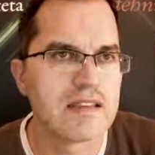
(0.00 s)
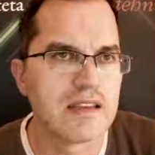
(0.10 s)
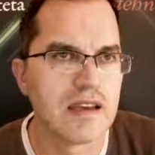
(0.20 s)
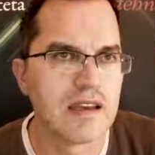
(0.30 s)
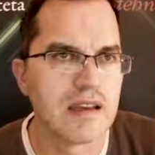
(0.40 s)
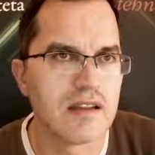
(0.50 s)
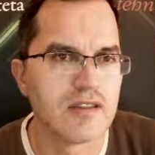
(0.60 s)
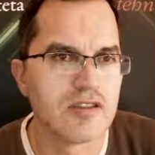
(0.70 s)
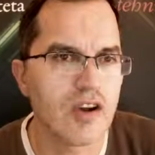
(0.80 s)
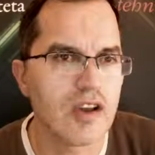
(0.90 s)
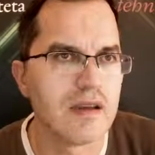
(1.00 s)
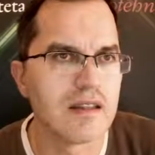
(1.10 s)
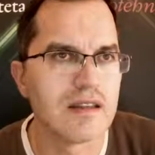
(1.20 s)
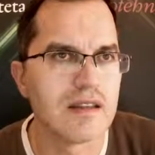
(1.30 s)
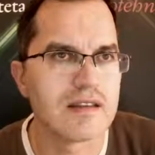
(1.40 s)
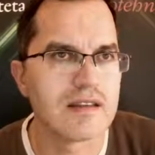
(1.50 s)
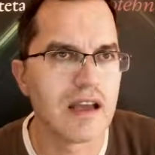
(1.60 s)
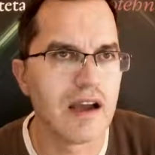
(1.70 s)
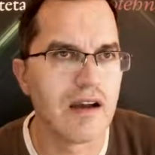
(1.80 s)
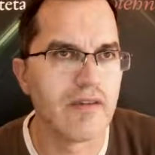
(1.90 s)
document that is
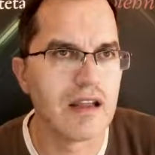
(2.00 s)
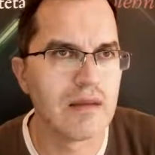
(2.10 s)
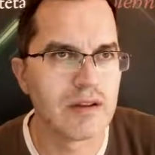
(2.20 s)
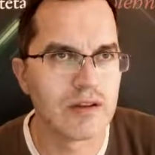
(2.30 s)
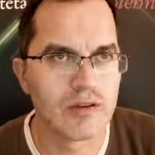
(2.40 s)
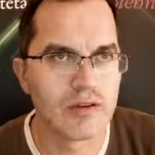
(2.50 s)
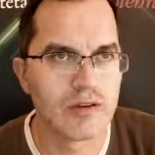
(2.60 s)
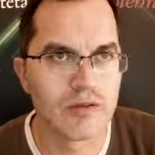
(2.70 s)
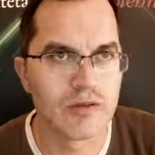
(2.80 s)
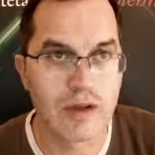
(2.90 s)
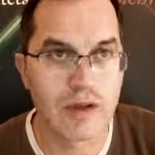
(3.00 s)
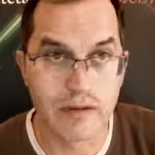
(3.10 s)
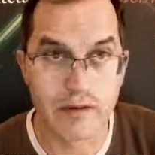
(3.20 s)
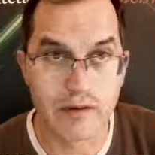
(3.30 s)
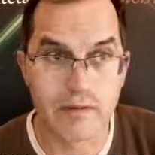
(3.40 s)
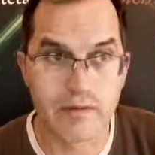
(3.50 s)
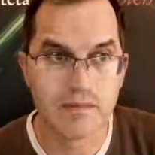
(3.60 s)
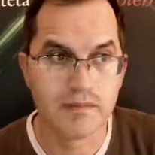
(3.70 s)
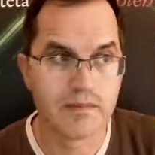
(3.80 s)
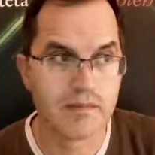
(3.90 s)
available to everyone.
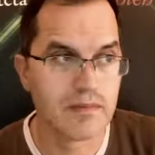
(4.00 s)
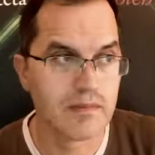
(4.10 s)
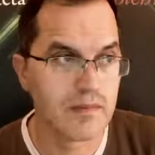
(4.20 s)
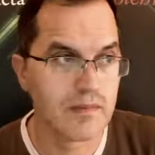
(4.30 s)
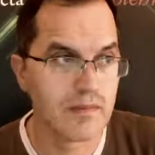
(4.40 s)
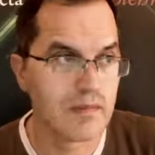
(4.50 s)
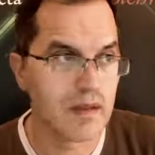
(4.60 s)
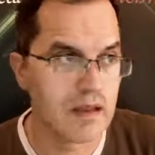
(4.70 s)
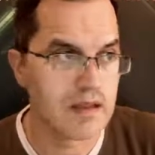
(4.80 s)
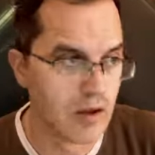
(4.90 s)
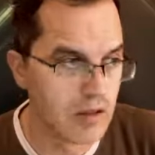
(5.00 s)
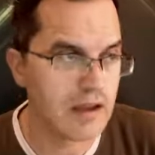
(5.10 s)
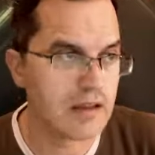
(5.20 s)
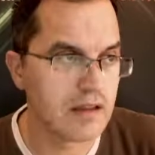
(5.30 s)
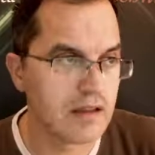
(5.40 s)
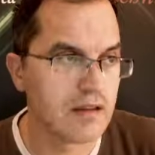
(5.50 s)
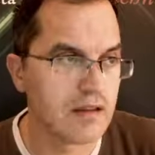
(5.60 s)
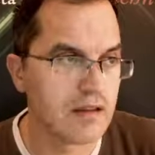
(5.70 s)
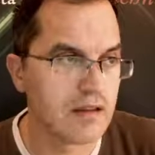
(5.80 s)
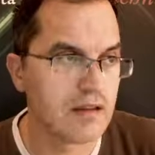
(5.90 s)
It's online, free
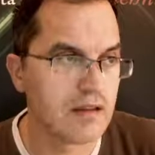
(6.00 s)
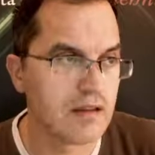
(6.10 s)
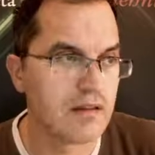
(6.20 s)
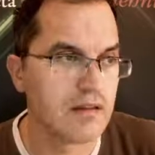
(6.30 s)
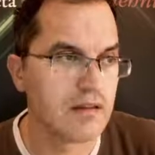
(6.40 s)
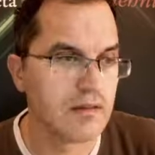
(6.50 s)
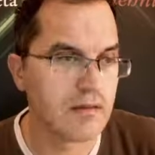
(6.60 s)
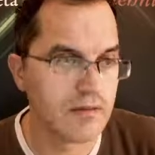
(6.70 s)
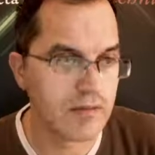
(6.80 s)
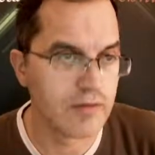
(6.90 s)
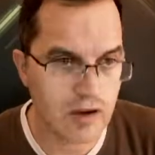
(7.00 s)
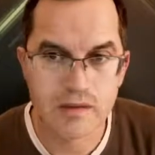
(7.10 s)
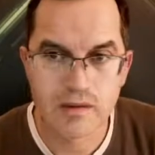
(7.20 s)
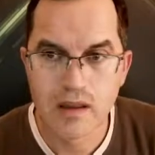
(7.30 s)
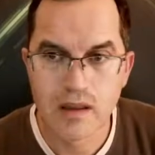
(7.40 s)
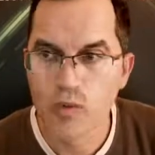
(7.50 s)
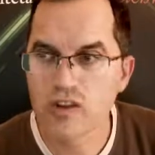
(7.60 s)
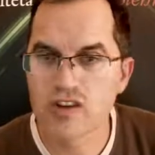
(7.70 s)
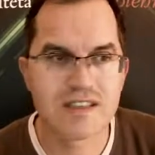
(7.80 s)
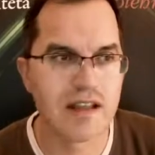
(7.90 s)
document, which just tells